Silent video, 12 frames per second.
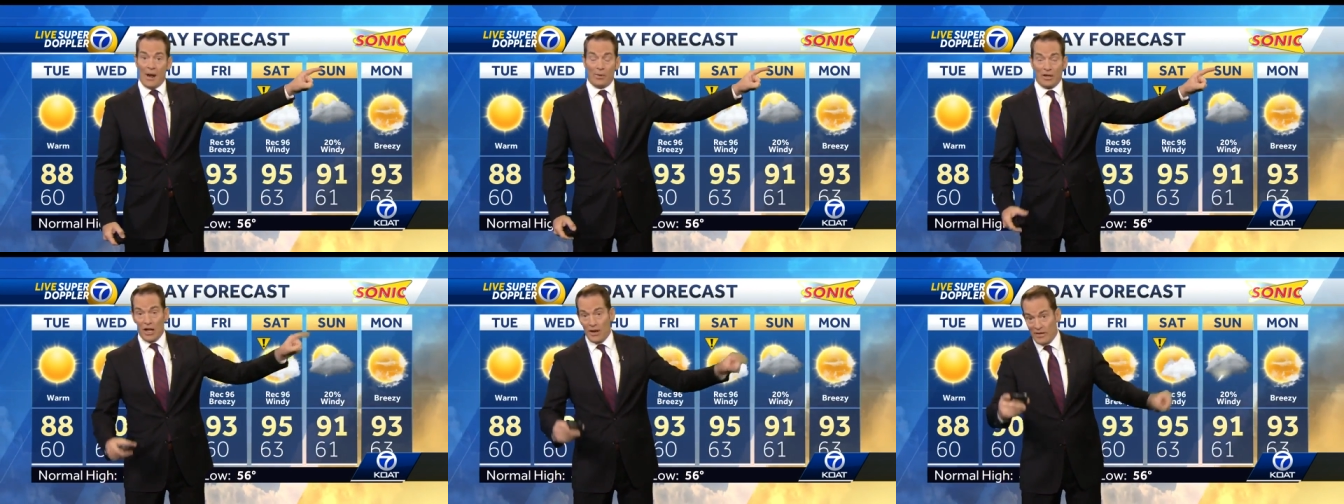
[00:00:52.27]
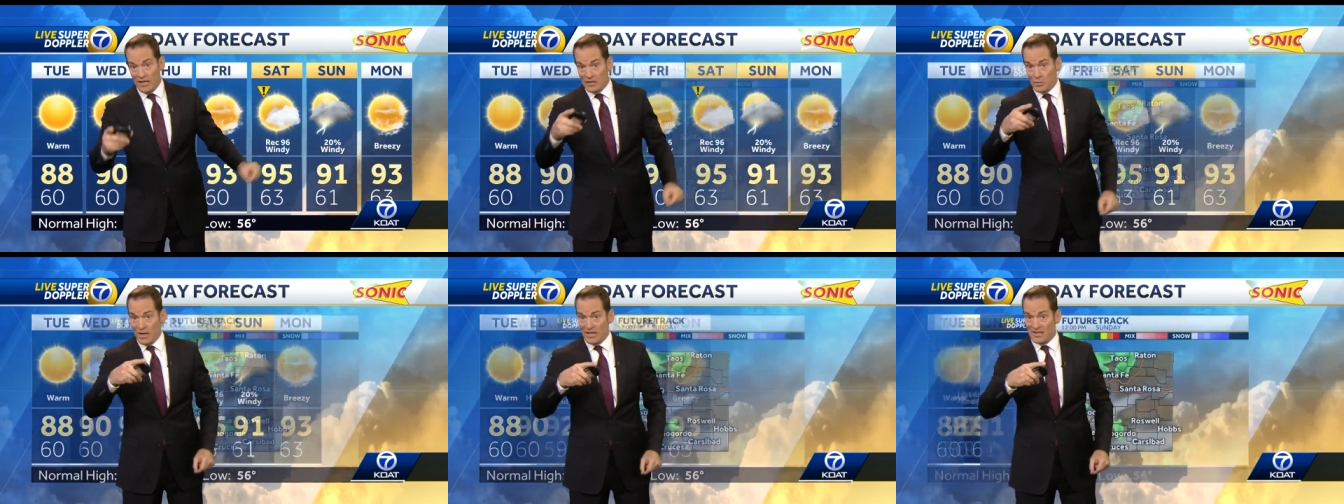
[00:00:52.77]
and we love east
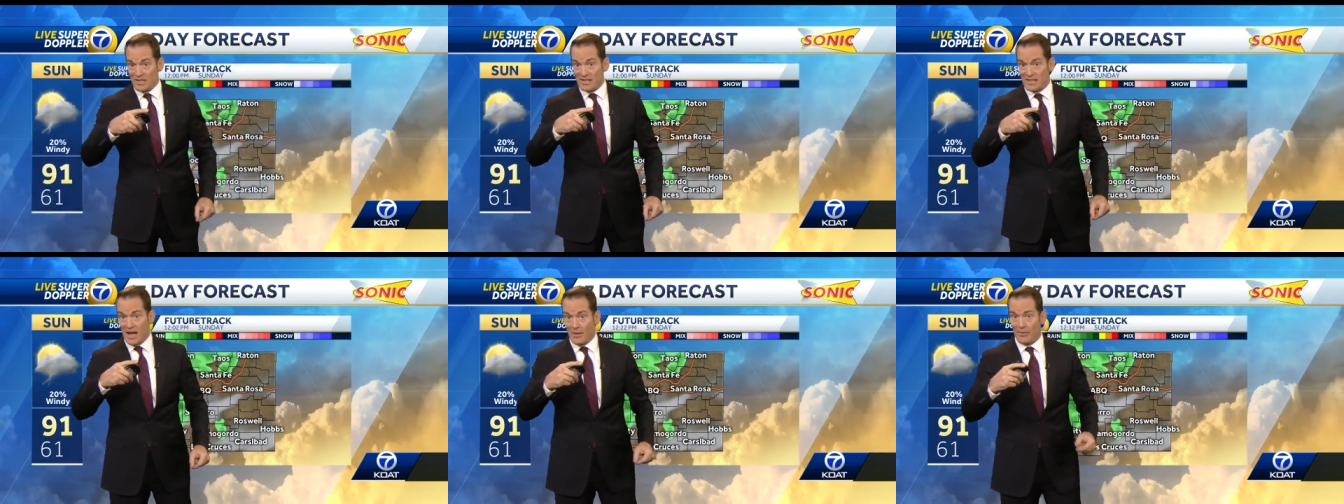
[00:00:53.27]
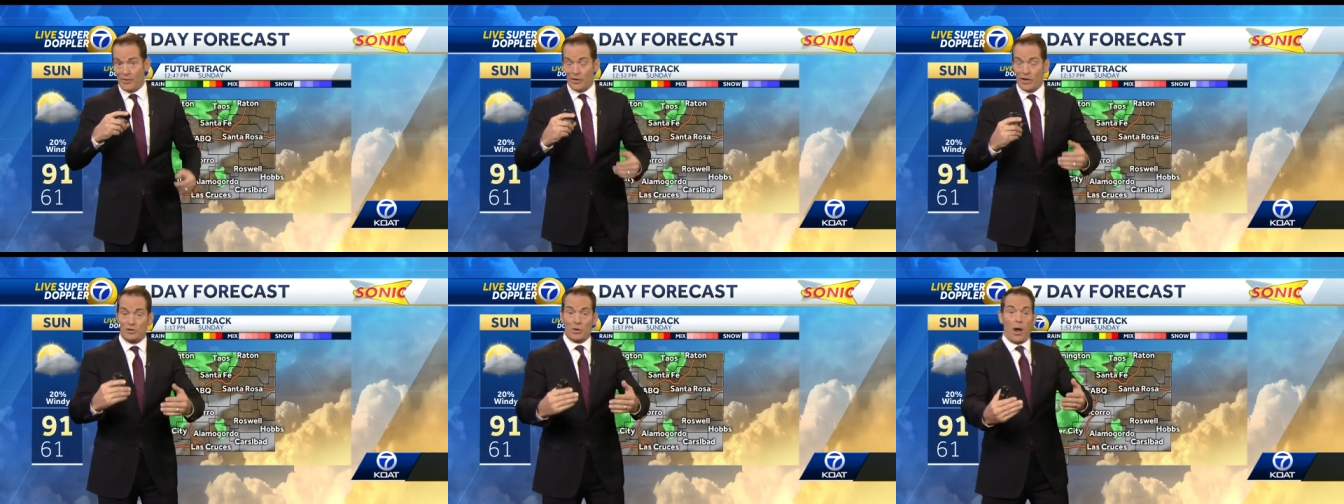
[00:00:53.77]
winds this time of year.
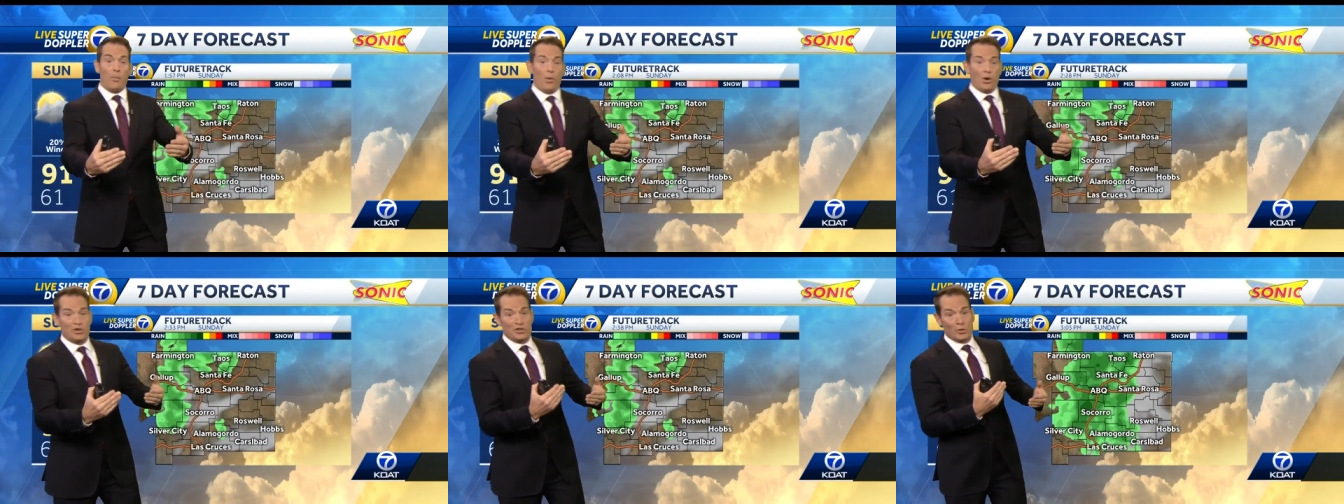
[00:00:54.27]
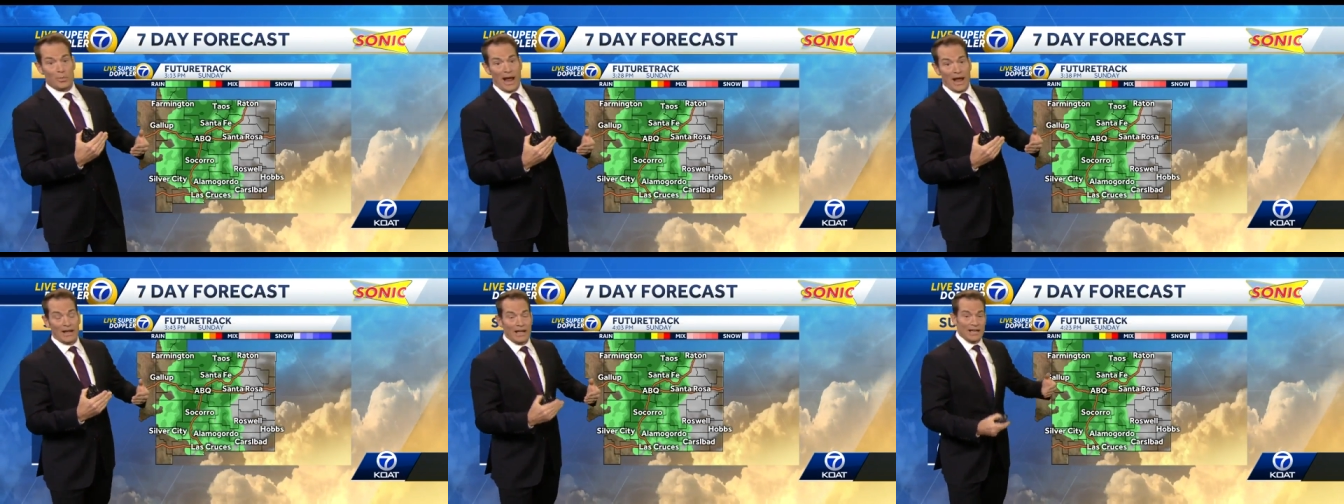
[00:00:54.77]
They draw moisture
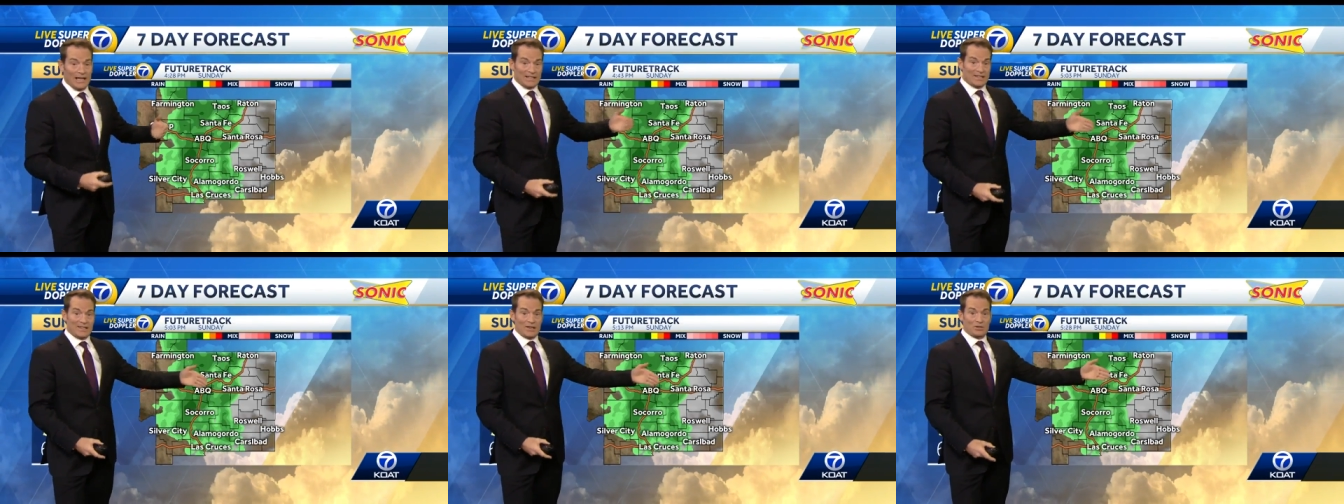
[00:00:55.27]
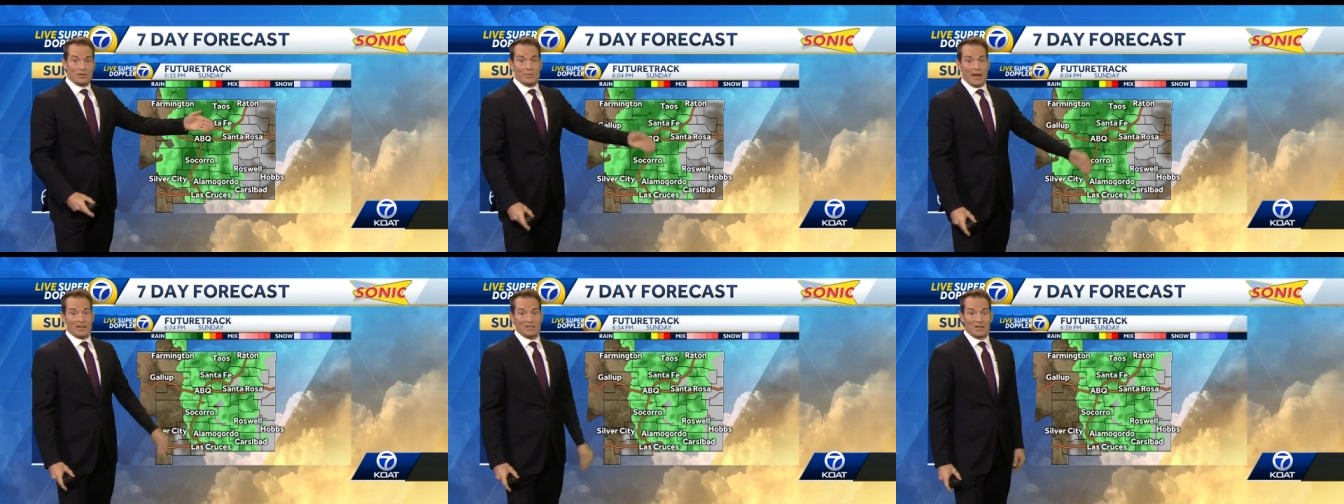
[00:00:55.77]
back into central New
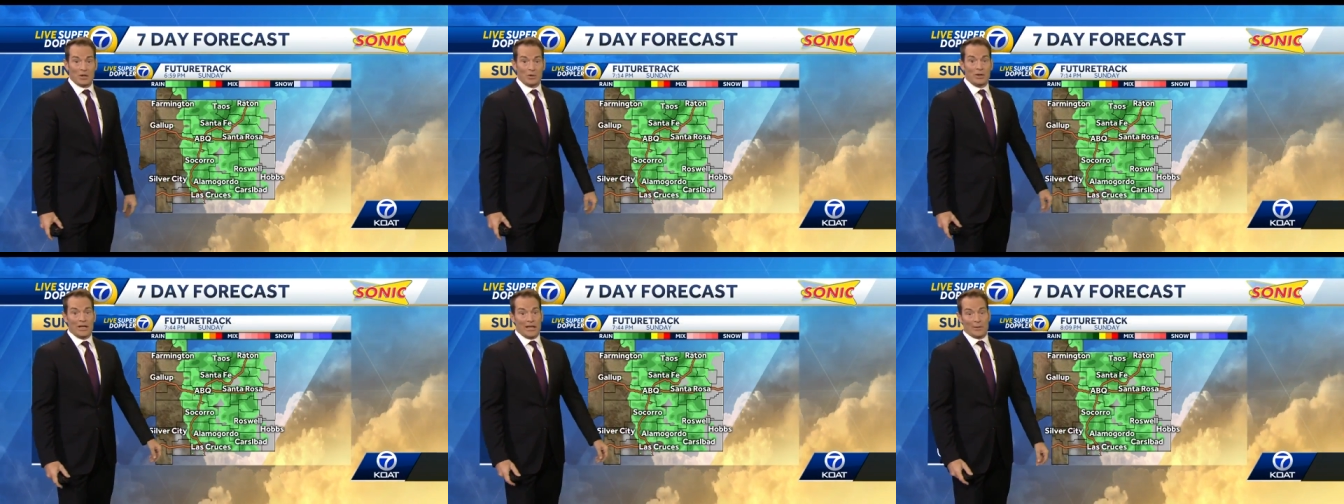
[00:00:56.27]
Mexico.